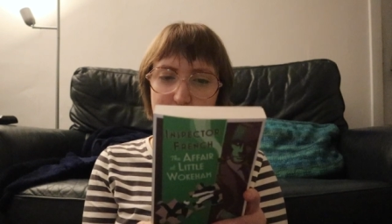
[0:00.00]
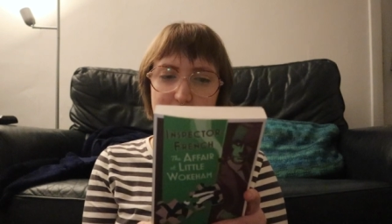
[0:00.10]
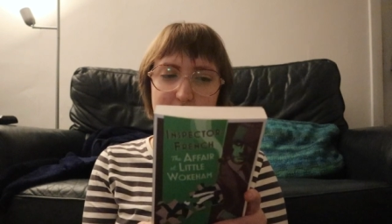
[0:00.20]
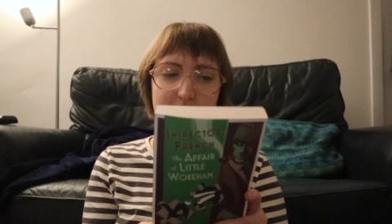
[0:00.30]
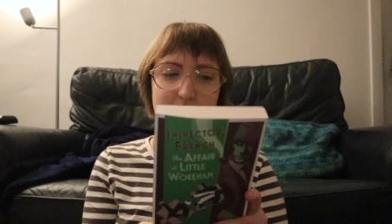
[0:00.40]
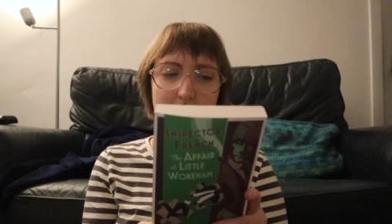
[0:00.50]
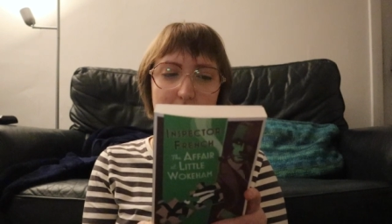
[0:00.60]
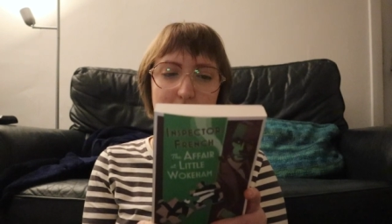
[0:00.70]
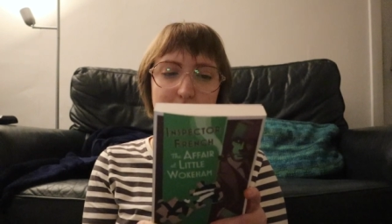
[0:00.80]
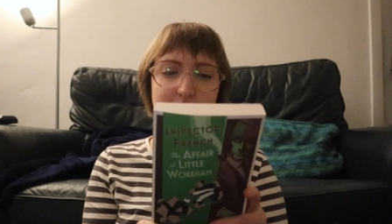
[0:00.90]
should see the
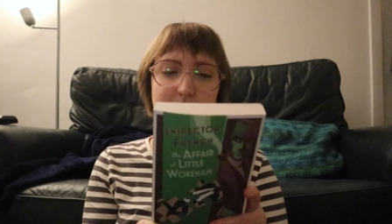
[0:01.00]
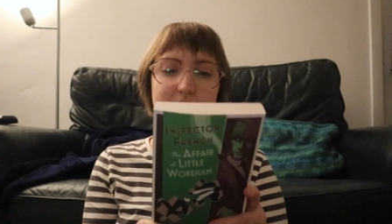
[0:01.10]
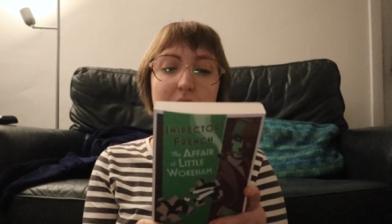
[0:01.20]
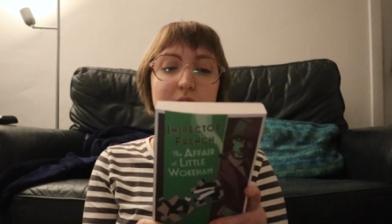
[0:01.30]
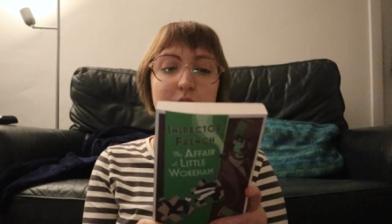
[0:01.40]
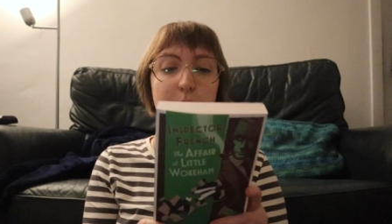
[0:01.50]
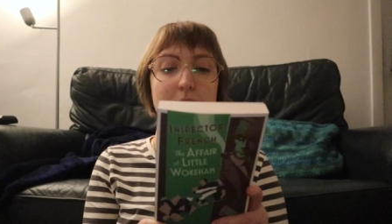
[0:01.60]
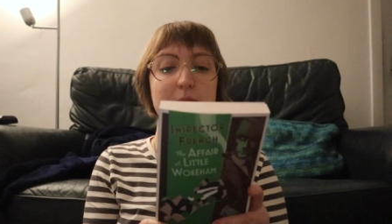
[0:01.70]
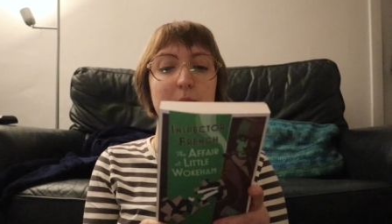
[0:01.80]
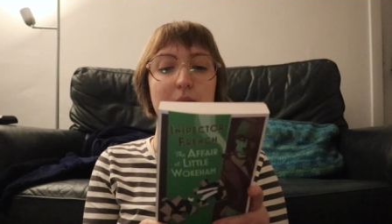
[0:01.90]
day that even the sight of a
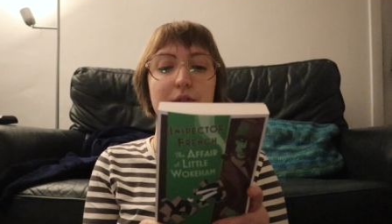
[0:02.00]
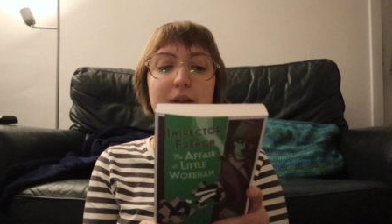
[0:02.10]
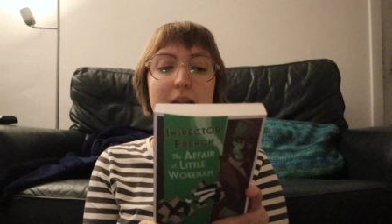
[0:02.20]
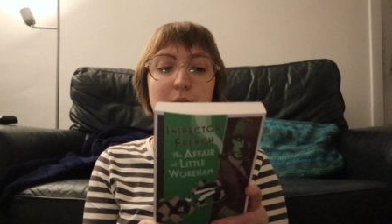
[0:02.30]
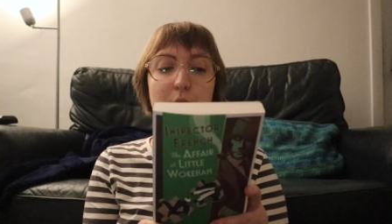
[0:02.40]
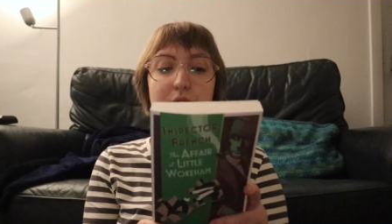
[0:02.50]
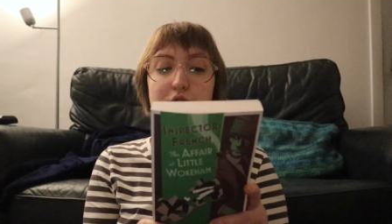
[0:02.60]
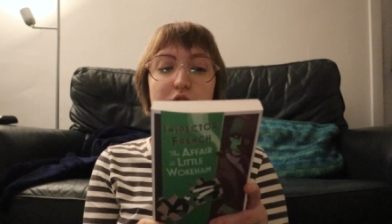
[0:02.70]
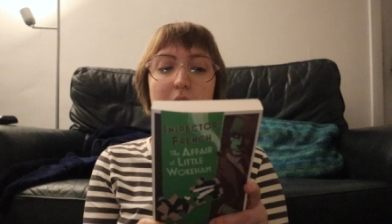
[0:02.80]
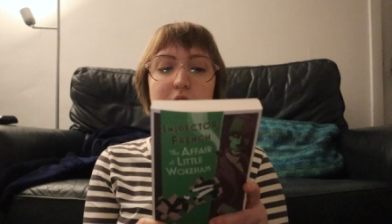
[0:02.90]
policeman would fill him with the
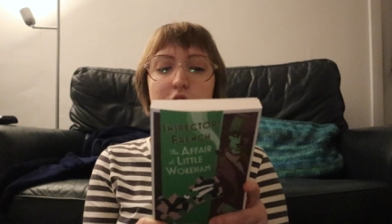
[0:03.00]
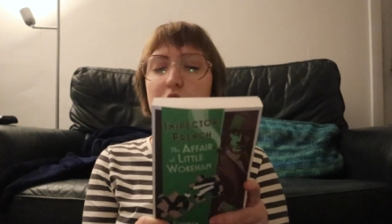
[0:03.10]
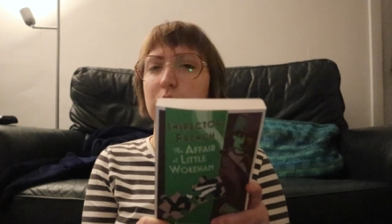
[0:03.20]
dread